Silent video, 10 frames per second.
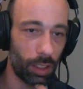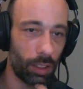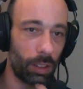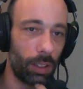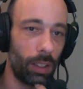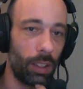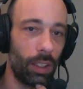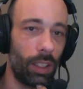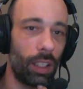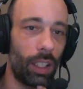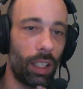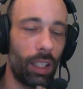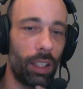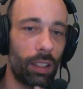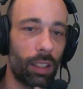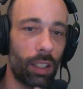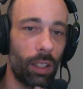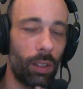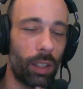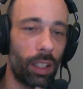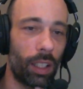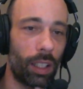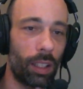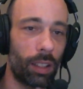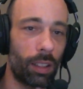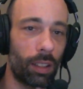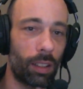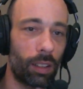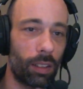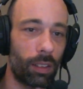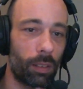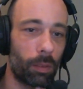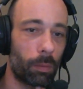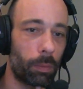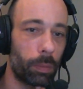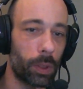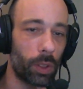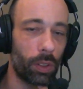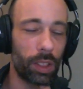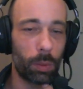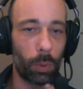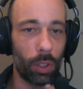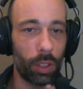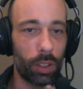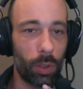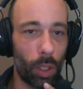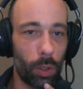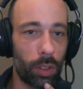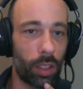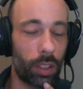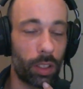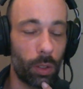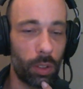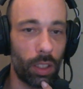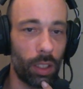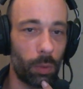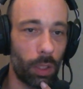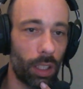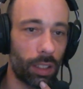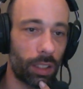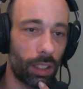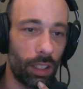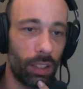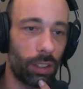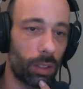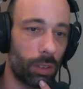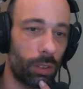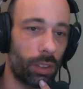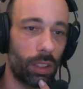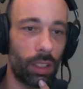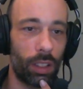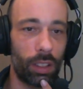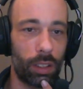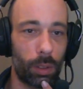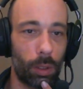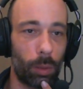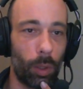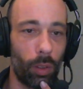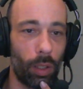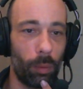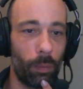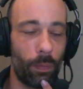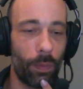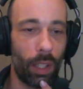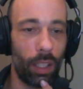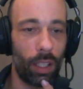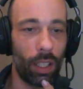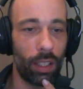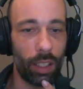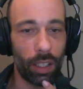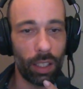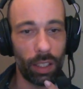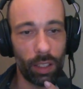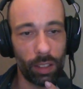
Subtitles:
here, and go and put all these words you associate with it into this program, and there